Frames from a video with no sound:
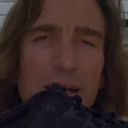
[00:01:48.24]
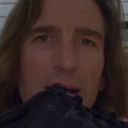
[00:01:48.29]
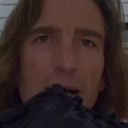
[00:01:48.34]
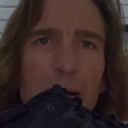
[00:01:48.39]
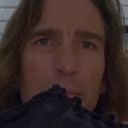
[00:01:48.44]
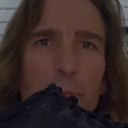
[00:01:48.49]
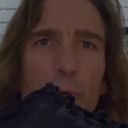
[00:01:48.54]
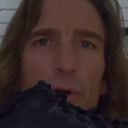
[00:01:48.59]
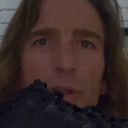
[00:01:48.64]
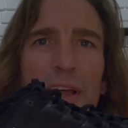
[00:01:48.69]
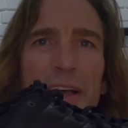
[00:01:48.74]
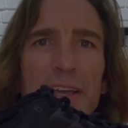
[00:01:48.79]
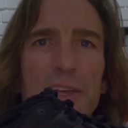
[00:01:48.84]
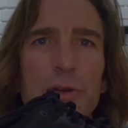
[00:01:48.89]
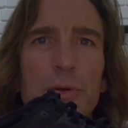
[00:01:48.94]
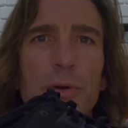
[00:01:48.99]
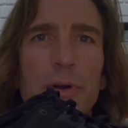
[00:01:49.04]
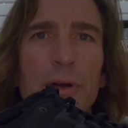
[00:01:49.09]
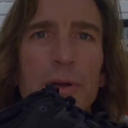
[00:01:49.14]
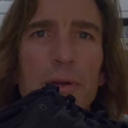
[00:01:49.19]
more like
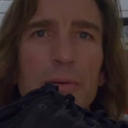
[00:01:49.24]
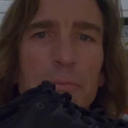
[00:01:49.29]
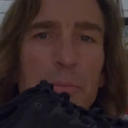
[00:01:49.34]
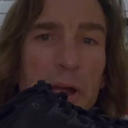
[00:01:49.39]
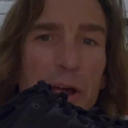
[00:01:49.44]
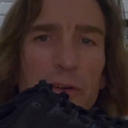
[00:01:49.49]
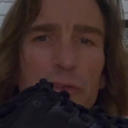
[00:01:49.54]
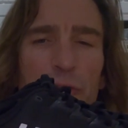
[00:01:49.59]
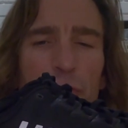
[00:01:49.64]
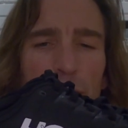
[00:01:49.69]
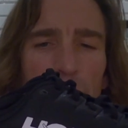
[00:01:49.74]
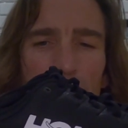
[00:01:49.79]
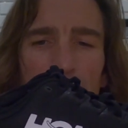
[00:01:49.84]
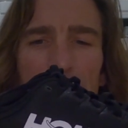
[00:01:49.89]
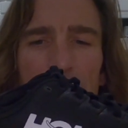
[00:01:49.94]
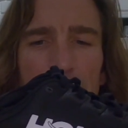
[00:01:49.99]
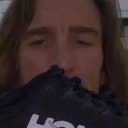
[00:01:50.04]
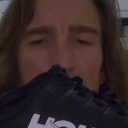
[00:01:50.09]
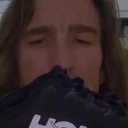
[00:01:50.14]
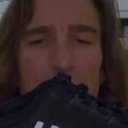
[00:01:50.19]
you were barefoot
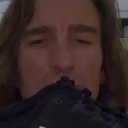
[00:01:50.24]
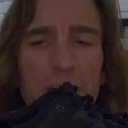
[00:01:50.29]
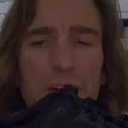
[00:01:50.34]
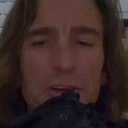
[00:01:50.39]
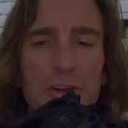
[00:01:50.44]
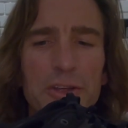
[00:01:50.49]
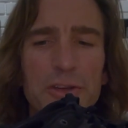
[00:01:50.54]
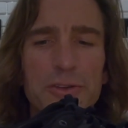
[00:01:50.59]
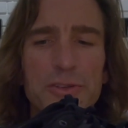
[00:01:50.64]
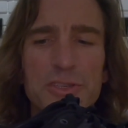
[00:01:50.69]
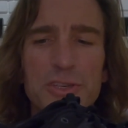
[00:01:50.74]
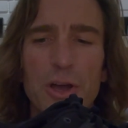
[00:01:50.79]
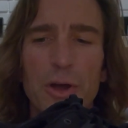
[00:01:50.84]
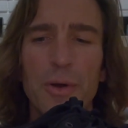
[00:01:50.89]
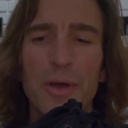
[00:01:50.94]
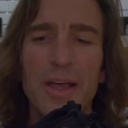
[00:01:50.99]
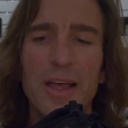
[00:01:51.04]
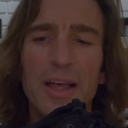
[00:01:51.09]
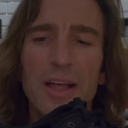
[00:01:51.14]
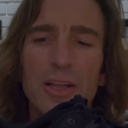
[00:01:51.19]
with cushion under you.
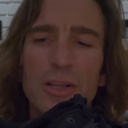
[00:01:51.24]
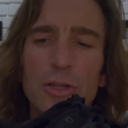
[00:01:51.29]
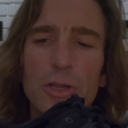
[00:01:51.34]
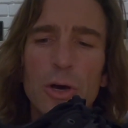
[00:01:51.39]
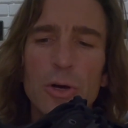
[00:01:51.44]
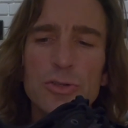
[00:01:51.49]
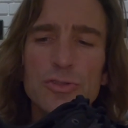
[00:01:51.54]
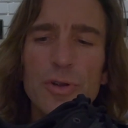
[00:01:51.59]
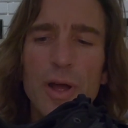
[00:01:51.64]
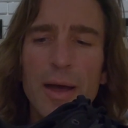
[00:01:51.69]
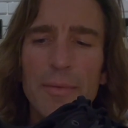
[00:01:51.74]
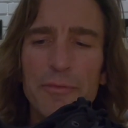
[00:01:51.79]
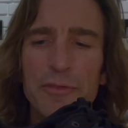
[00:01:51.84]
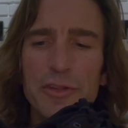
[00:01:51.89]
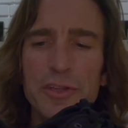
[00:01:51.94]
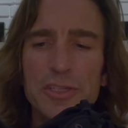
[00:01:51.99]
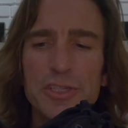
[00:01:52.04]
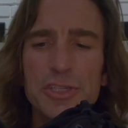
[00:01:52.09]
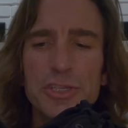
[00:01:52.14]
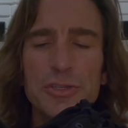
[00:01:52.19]
So low drop for
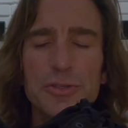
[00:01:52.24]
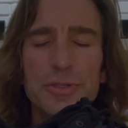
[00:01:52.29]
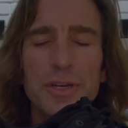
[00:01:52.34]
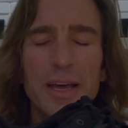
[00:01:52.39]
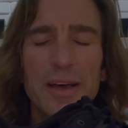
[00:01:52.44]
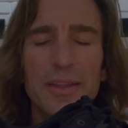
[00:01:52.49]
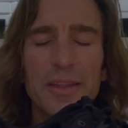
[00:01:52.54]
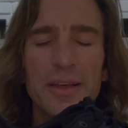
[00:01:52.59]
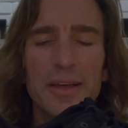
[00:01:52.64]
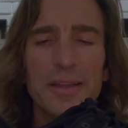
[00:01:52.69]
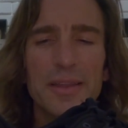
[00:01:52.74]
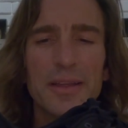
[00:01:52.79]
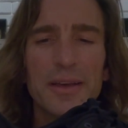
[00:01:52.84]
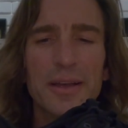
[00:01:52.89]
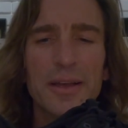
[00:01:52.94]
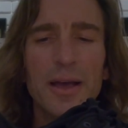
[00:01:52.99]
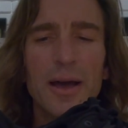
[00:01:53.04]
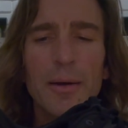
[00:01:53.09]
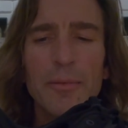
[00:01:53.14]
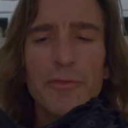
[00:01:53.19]
the shoe. Now the
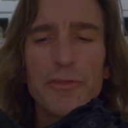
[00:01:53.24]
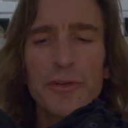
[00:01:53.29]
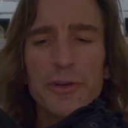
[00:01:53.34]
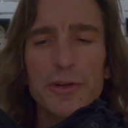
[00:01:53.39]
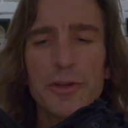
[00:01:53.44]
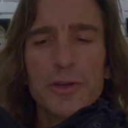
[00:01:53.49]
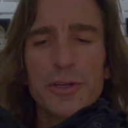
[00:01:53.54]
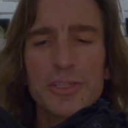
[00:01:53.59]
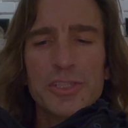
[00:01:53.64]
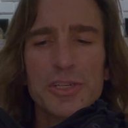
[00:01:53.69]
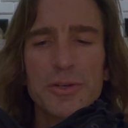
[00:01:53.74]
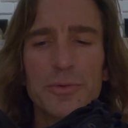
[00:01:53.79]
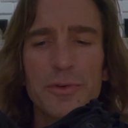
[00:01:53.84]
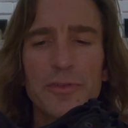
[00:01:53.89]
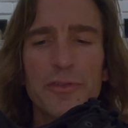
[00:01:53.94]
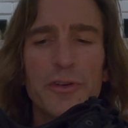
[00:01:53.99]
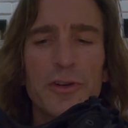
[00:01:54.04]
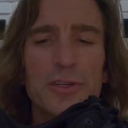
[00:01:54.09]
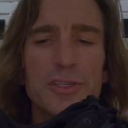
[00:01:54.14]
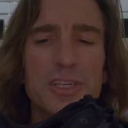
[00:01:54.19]
comfort cushion
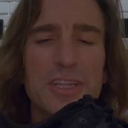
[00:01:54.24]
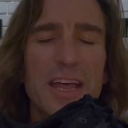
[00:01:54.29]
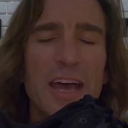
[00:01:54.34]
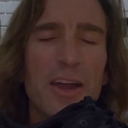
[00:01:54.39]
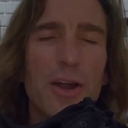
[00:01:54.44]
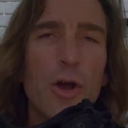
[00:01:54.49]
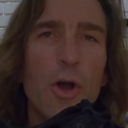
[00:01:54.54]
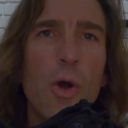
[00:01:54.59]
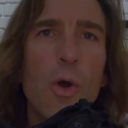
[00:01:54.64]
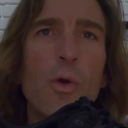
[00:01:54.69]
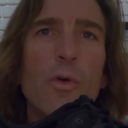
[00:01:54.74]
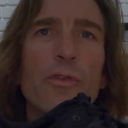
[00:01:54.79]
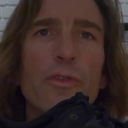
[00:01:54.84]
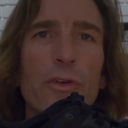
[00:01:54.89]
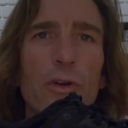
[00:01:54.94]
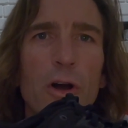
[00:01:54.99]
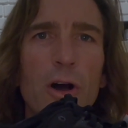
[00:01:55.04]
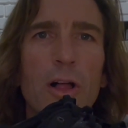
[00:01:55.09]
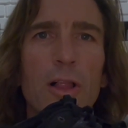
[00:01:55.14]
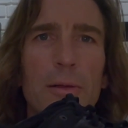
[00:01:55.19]
refers to that
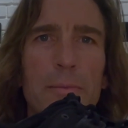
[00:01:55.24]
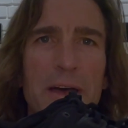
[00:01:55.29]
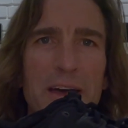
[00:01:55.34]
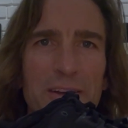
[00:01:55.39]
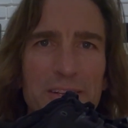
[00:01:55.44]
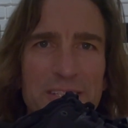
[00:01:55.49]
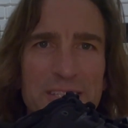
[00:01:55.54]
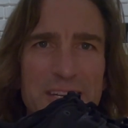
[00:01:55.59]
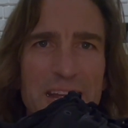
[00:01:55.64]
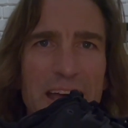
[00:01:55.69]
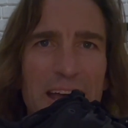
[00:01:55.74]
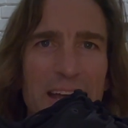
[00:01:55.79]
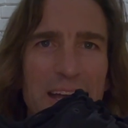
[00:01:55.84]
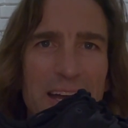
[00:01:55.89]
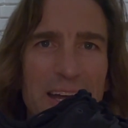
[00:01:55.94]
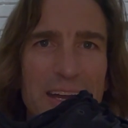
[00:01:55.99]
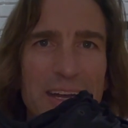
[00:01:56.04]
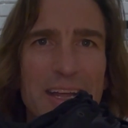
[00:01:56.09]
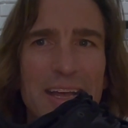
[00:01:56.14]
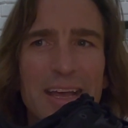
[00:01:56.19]
overall amount of stack
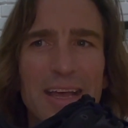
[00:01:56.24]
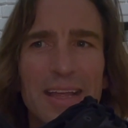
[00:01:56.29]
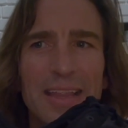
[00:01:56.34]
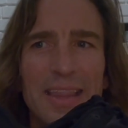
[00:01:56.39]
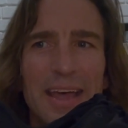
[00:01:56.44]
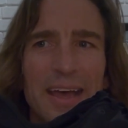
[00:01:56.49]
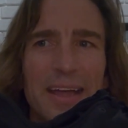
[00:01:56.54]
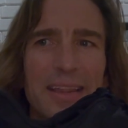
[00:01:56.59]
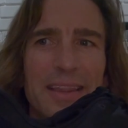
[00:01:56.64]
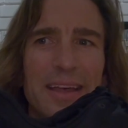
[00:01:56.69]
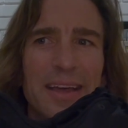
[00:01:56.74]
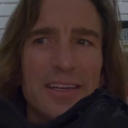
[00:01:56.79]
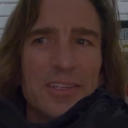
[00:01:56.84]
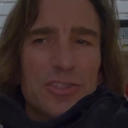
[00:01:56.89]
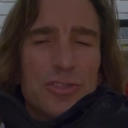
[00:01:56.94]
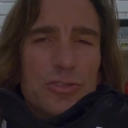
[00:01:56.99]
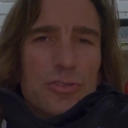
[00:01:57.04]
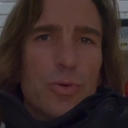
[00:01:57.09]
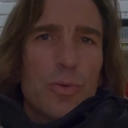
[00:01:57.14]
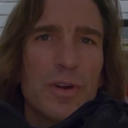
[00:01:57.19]
height,
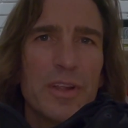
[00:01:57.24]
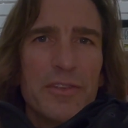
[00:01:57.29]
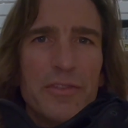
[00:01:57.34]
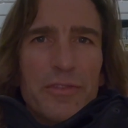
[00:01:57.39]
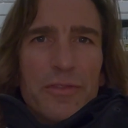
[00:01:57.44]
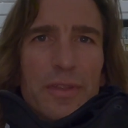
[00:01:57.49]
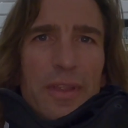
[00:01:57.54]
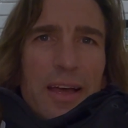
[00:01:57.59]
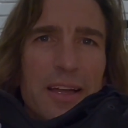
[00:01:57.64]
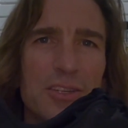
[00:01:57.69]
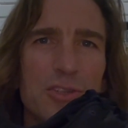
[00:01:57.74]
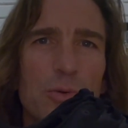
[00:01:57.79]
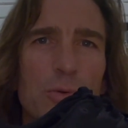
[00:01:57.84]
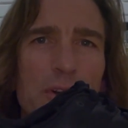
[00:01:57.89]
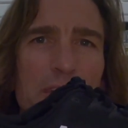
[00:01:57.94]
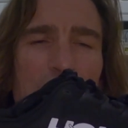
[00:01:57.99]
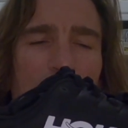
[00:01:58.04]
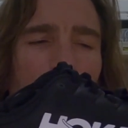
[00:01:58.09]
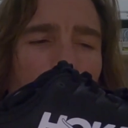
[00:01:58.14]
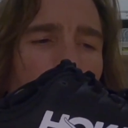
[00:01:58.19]
that
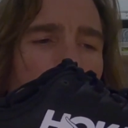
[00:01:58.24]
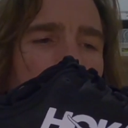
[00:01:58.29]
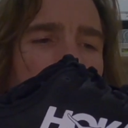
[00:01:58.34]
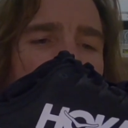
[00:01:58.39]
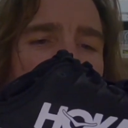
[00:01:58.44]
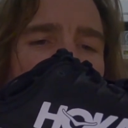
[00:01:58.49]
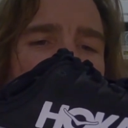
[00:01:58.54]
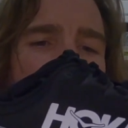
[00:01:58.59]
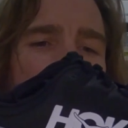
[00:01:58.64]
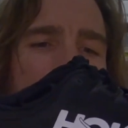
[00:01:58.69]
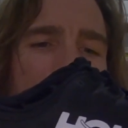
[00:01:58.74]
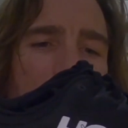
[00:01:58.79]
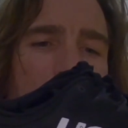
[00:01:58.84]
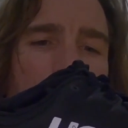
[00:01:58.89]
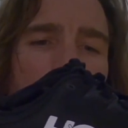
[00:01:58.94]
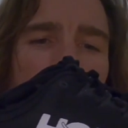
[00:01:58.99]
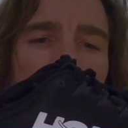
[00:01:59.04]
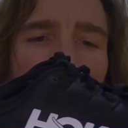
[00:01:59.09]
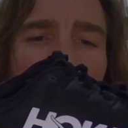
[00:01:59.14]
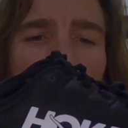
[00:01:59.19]
24 millimeters that
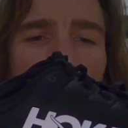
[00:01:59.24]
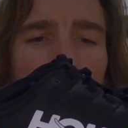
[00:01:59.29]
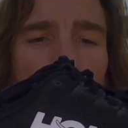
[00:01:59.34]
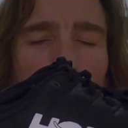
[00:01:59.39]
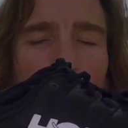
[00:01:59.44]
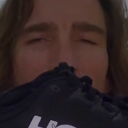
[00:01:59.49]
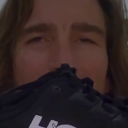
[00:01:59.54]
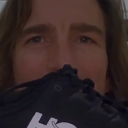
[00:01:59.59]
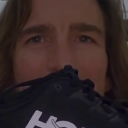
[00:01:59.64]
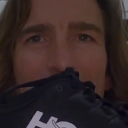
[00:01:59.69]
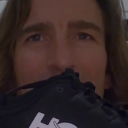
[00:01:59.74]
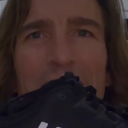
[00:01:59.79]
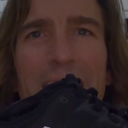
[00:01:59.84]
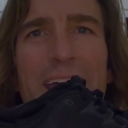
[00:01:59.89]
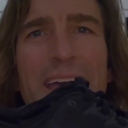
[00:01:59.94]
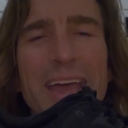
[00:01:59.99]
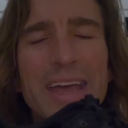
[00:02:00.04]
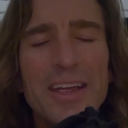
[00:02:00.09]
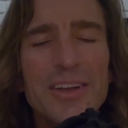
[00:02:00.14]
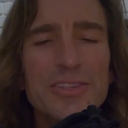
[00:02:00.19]
goes the whole way. Now
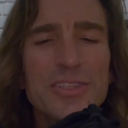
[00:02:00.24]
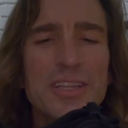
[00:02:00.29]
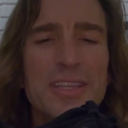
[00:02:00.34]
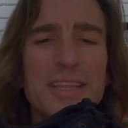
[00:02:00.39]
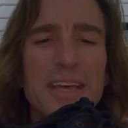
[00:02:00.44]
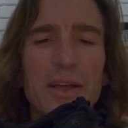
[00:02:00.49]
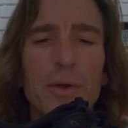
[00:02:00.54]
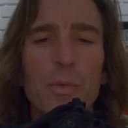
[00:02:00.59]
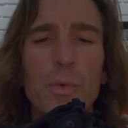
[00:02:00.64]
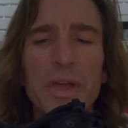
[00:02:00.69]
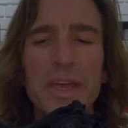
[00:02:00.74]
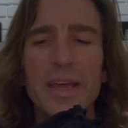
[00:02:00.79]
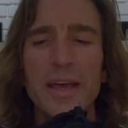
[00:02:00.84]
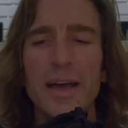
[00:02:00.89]
here's the thing, we